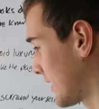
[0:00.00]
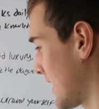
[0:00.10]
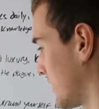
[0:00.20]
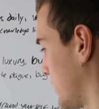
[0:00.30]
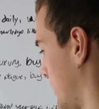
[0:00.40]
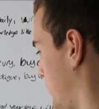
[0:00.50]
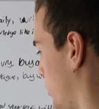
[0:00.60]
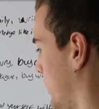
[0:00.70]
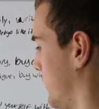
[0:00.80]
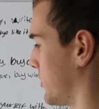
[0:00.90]
kind of like a
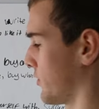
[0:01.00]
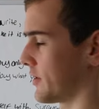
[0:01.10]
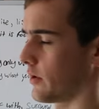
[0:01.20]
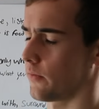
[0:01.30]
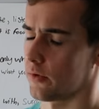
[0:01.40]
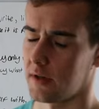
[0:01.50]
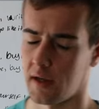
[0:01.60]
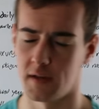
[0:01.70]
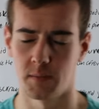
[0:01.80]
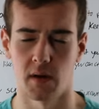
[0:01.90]
point of interest here for you
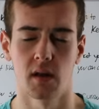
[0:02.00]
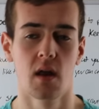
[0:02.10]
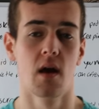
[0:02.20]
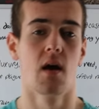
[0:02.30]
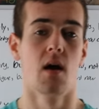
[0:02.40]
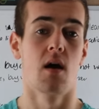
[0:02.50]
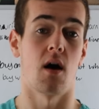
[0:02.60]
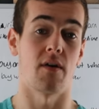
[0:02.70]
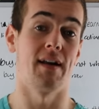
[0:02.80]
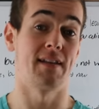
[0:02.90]
guys. But
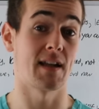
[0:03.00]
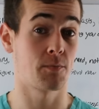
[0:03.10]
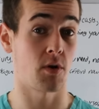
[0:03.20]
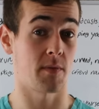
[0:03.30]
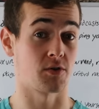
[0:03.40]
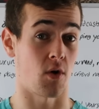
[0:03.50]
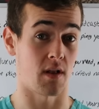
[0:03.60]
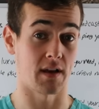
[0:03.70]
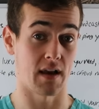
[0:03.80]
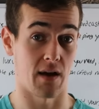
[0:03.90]
all right, that's pretty much
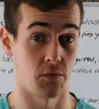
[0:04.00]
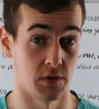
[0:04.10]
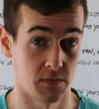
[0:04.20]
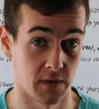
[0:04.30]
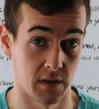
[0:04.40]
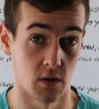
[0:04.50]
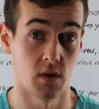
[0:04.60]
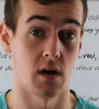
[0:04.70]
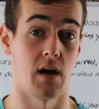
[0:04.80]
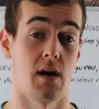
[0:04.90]
all I got for this
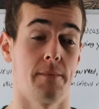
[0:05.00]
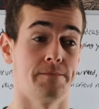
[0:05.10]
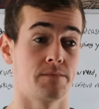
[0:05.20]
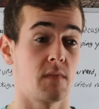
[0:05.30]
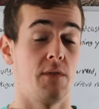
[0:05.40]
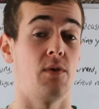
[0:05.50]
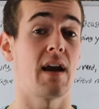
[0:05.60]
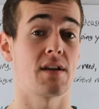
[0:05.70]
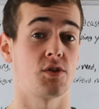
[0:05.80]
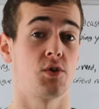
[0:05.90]
video. Um, if you
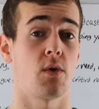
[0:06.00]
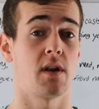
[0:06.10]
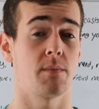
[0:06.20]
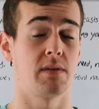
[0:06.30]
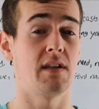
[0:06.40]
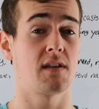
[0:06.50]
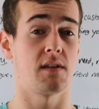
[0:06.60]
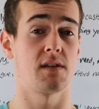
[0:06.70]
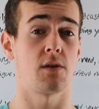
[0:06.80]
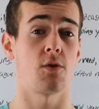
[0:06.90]
guys enjoyed it, please
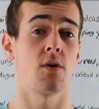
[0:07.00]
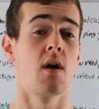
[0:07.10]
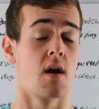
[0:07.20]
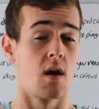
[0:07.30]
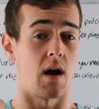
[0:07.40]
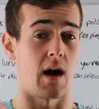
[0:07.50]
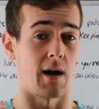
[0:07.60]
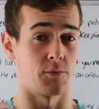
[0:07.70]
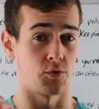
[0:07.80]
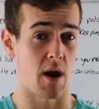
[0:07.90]
consider
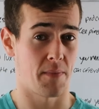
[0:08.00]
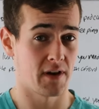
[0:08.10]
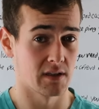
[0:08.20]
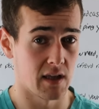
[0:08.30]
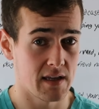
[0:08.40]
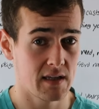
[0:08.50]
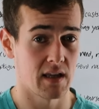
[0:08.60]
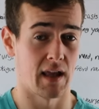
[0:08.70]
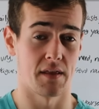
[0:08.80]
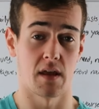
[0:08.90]
um, dropping a
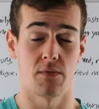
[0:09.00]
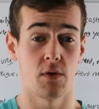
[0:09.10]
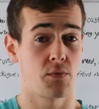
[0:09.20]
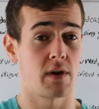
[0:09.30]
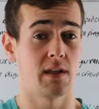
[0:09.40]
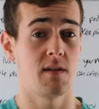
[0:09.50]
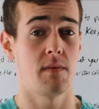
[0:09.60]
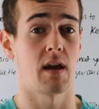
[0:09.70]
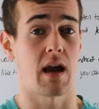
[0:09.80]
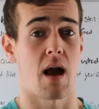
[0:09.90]
like, and then feel free to leave
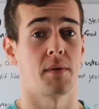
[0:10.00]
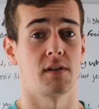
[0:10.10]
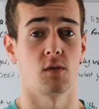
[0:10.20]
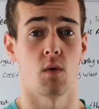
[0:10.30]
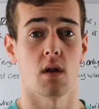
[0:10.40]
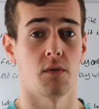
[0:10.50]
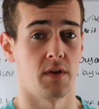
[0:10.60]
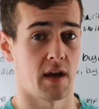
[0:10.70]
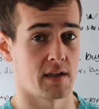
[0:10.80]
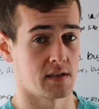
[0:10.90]
me a comment as well
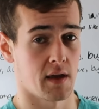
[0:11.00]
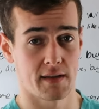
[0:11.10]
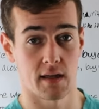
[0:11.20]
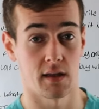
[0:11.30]
if you guys liked